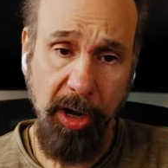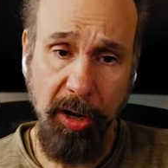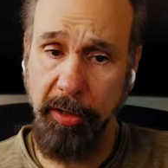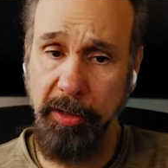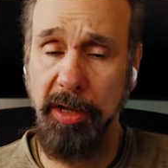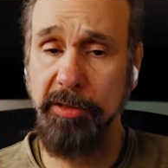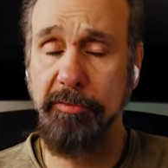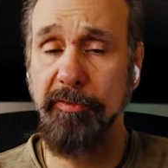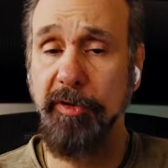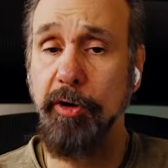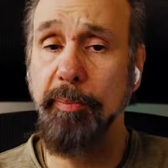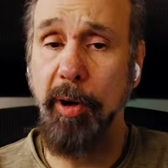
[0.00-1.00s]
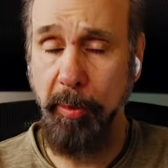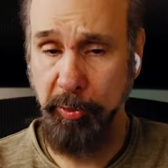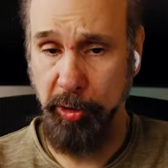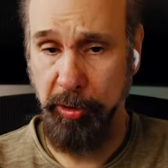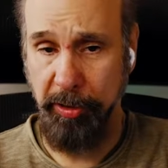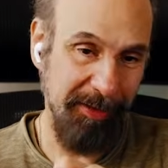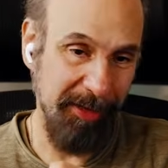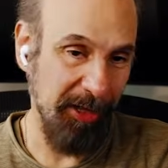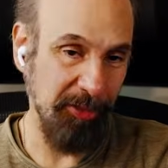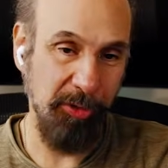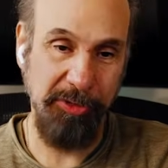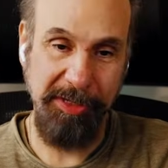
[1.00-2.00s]
are not very popular.
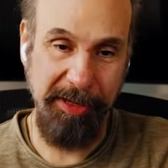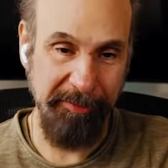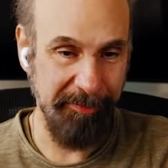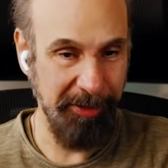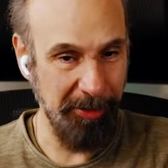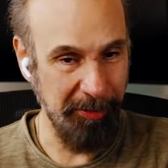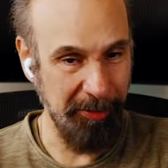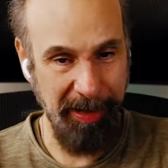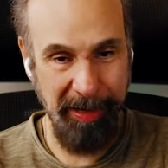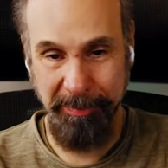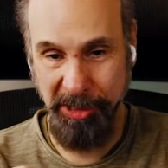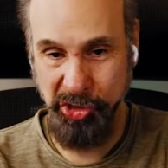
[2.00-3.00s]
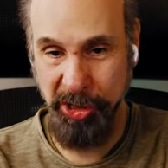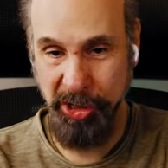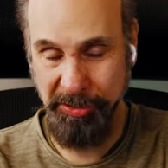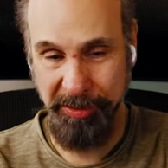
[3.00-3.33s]
God knows I had my shares